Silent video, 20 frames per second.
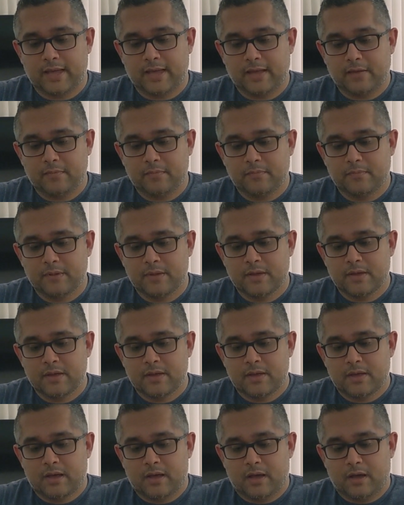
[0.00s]
game
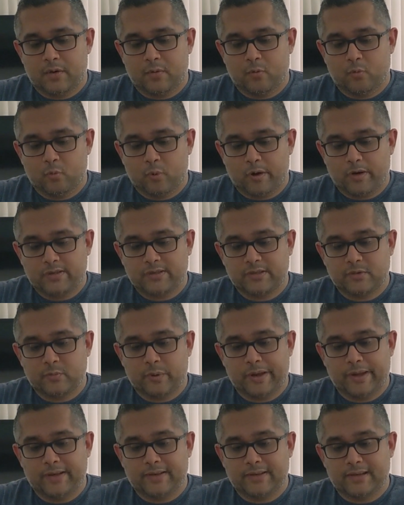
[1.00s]
works the
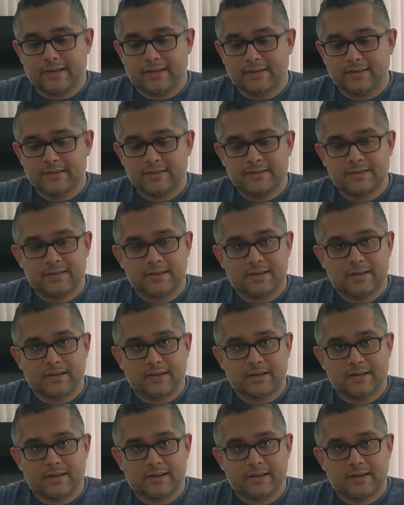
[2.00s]
way it does,